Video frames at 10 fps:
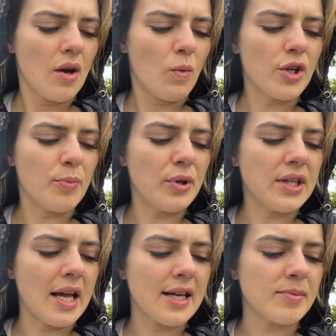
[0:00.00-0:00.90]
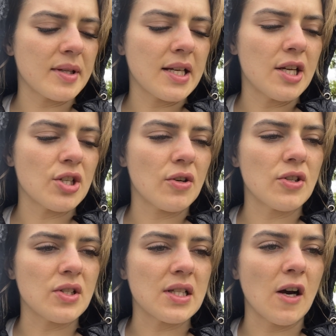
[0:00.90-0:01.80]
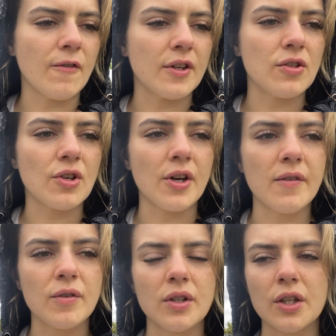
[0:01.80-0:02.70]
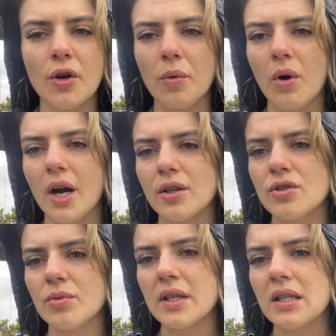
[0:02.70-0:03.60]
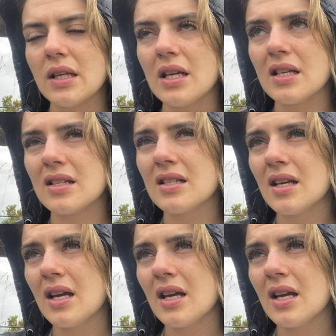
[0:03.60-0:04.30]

when you put that expectation on yourself and you don't even really know why you're doing things,